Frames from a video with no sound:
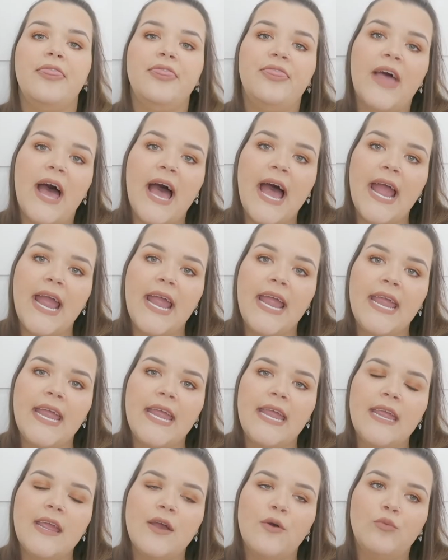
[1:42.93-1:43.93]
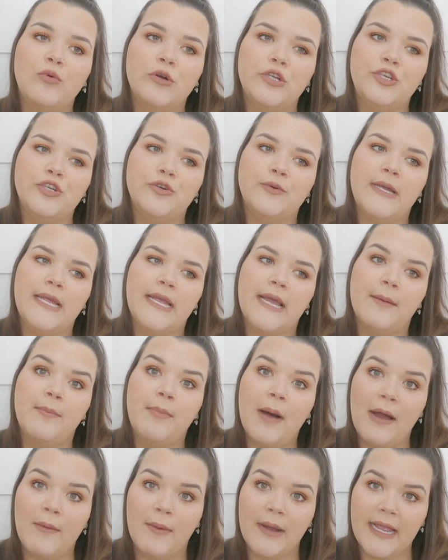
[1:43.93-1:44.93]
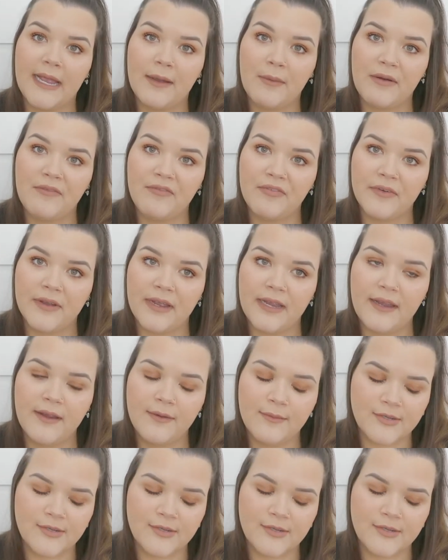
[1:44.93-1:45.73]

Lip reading: They were doing a buy one, get one free,